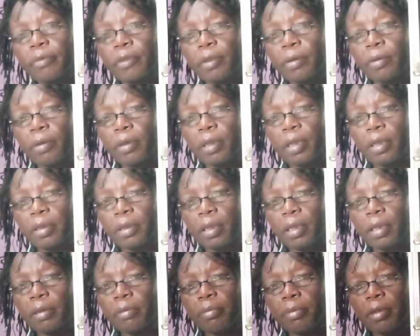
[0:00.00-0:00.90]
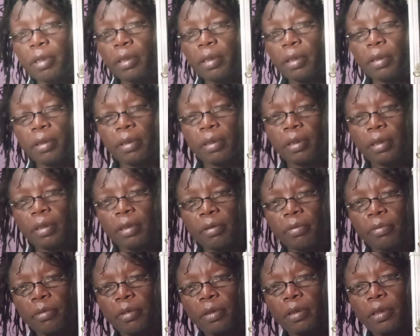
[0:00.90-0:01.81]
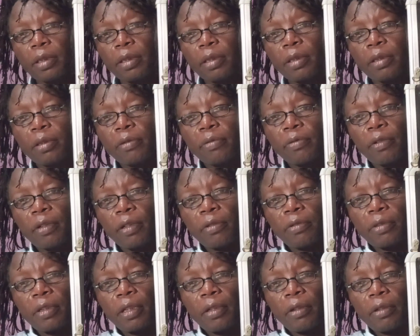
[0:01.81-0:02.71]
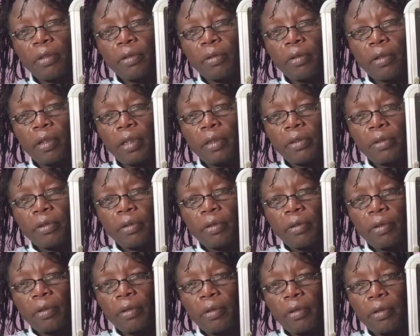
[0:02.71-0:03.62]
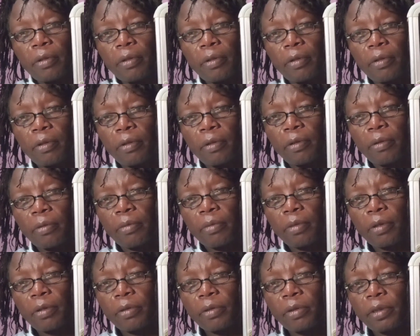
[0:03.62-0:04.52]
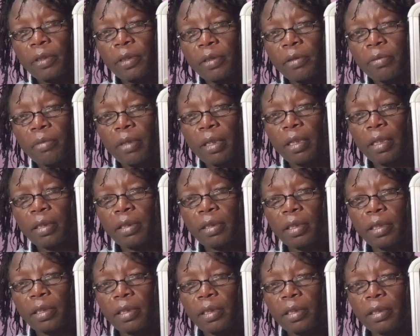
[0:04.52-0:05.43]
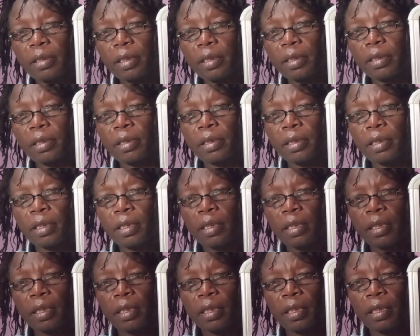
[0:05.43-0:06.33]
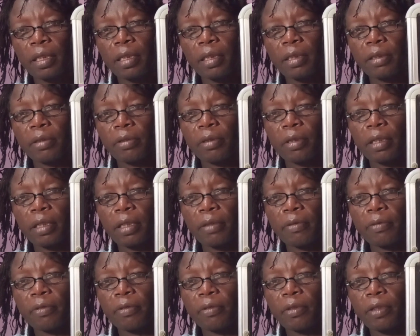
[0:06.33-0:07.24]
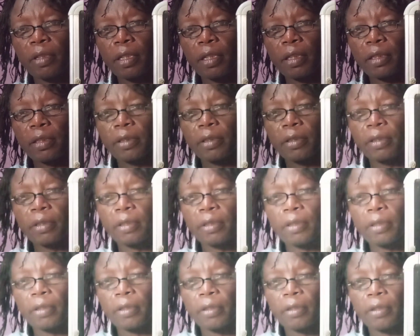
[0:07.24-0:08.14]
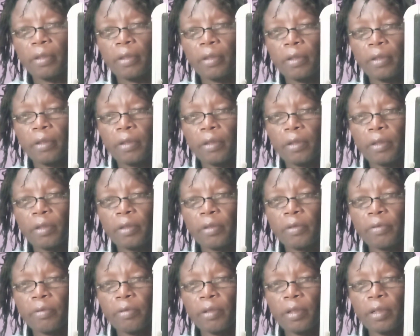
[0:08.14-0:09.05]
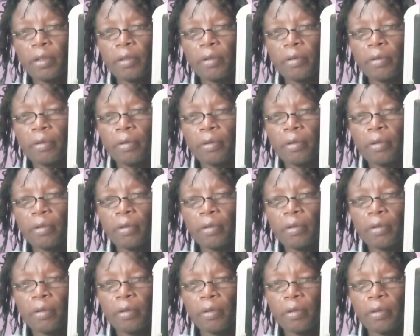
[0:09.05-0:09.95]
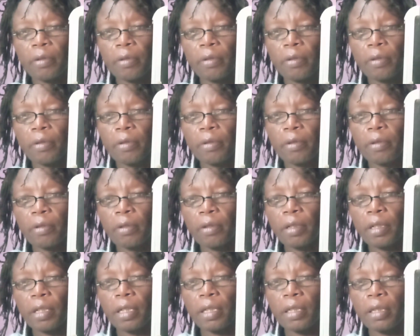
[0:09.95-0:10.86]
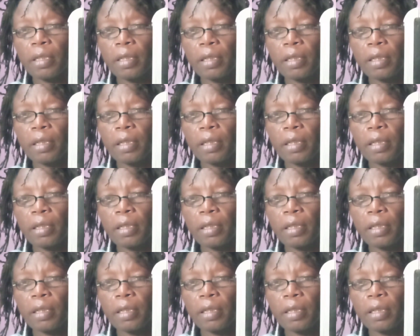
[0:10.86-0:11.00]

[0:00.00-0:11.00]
What does that mean? It means that these values are going to cancel. Because 6 minus 6 is 6. It's going to leave you with the x, this value. Okay?